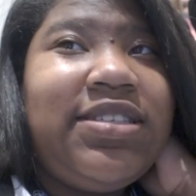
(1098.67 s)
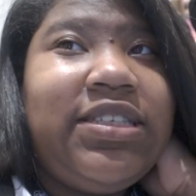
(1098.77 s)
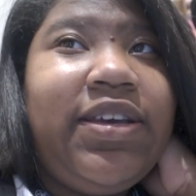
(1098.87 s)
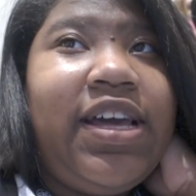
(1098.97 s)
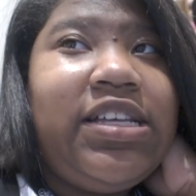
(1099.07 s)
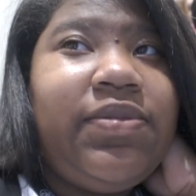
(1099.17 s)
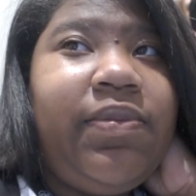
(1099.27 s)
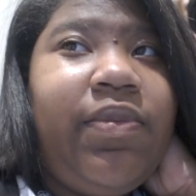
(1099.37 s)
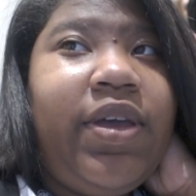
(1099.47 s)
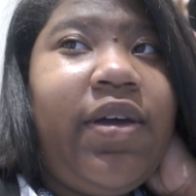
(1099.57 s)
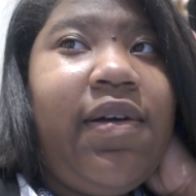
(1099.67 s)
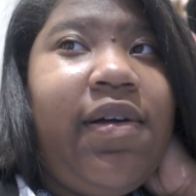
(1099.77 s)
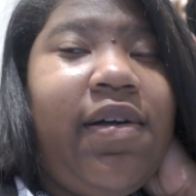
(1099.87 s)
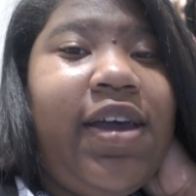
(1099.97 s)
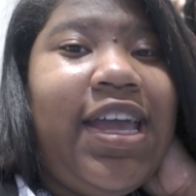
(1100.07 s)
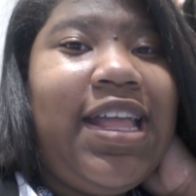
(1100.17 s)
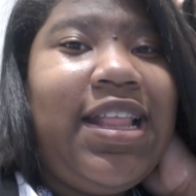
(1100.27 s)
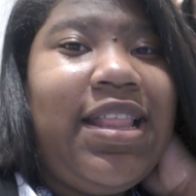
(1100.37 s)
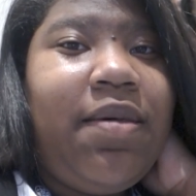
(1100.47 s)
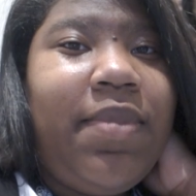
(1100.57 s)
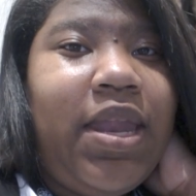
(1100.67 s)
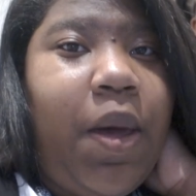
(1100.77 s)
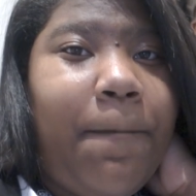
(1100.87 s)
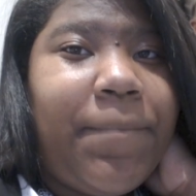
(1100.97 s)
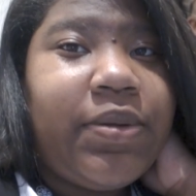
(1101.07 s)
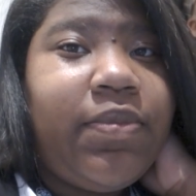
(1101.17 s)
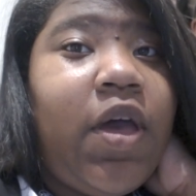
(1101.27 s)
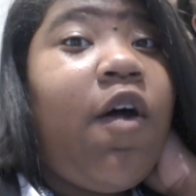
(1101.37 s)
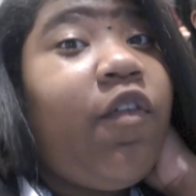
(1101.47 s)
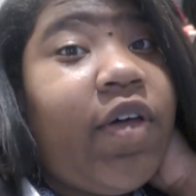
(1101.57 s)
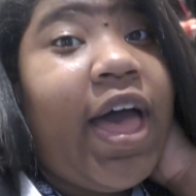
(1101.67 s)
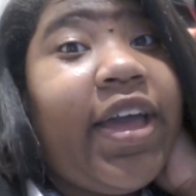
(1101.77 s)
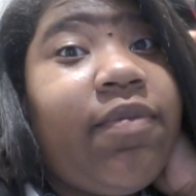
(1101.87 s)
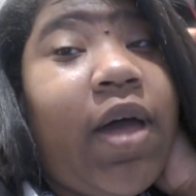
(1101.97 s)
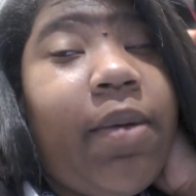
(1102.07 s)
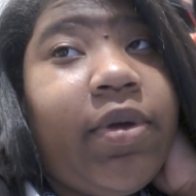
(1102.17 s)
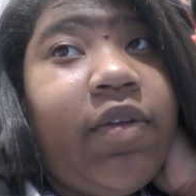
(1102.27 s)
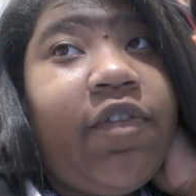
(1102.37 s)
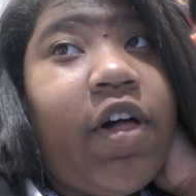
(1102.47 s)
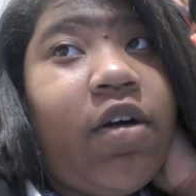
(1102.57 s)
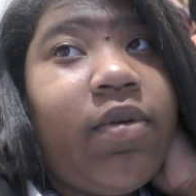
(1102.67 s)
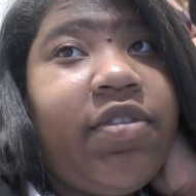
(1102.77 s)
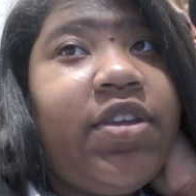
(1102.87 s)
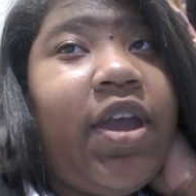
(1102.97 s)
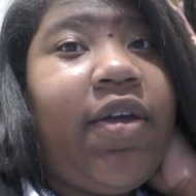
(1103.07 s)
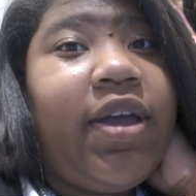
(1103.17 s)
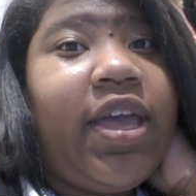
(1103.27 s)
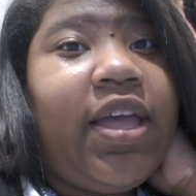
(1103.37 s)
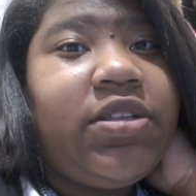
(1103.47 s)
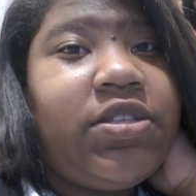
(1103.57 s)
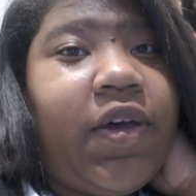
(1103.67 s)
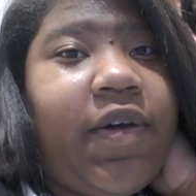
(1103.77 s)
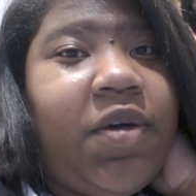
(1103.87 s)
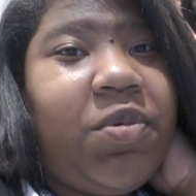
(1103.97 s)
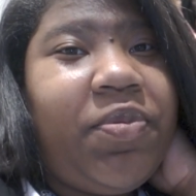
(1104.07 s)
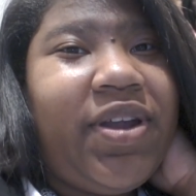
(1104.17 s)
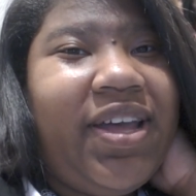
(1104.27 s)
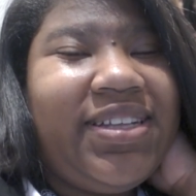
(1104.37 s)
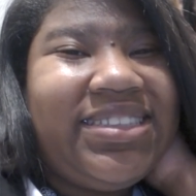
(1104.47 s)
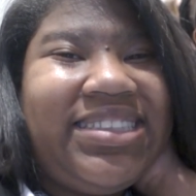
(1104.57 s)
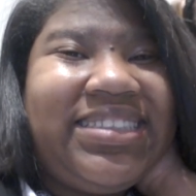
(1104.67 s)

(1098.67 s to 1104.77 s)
See you guys when we are in the meetup. Well, I can, I'm gonna vlog with Deer and Ken, so it'll be pretty good.